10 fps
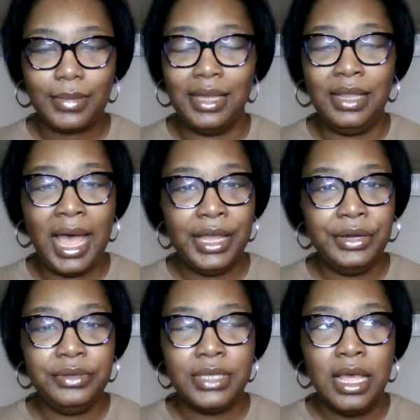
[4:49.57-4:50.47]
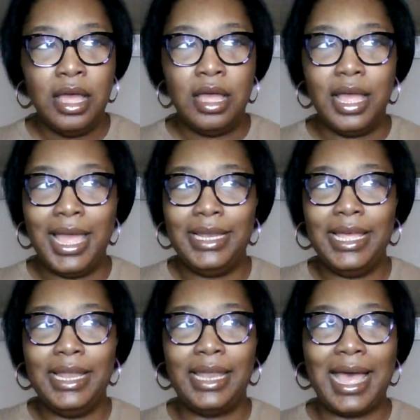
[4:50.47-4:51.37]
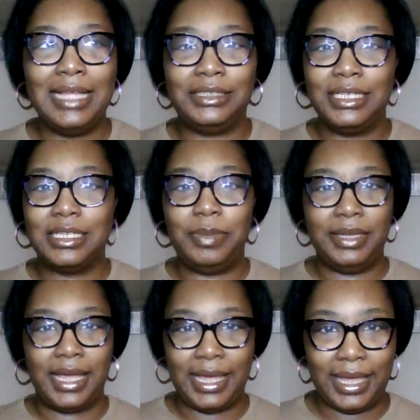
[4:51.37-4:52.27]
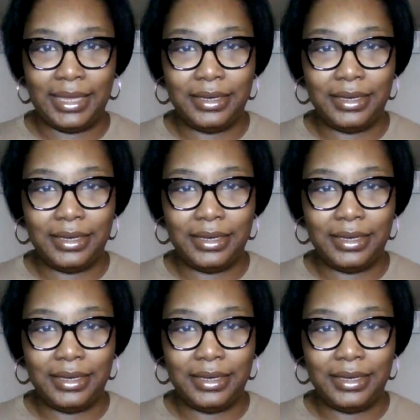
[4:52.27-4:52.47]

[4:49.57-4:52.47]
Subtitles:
Liars. And then lie just to be lying.